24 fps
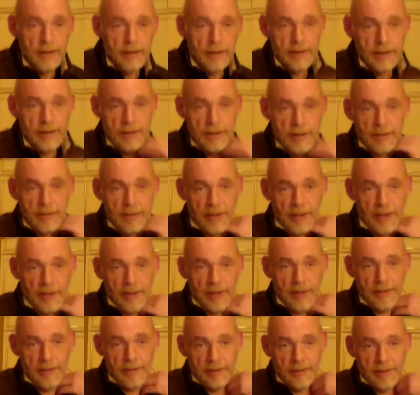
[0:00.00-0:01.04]
No matter
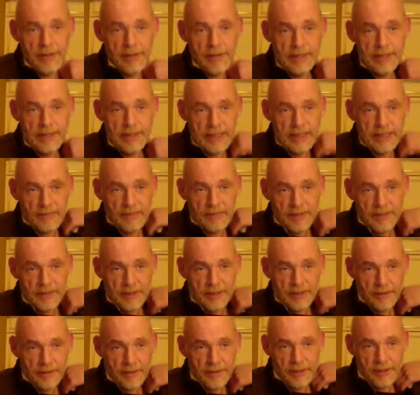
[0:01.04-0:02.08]
how insignificant
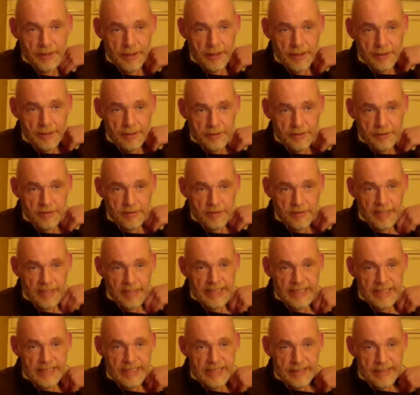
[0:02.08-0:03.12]
or how
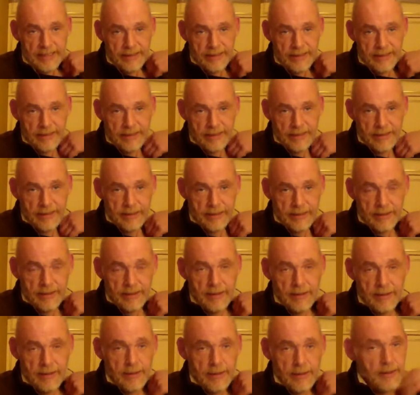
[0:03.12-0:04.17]
transient
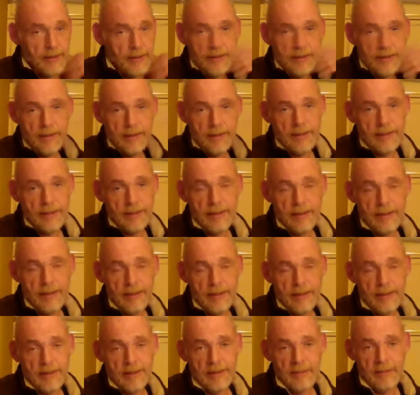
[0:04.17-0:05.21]
it is
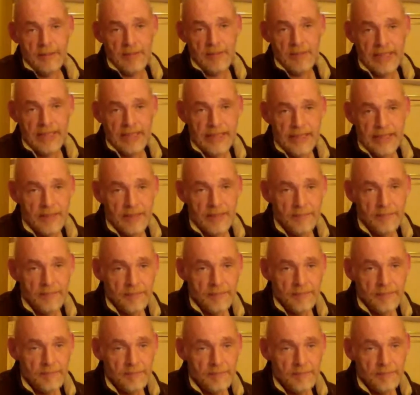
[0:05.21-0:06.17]
something they seem,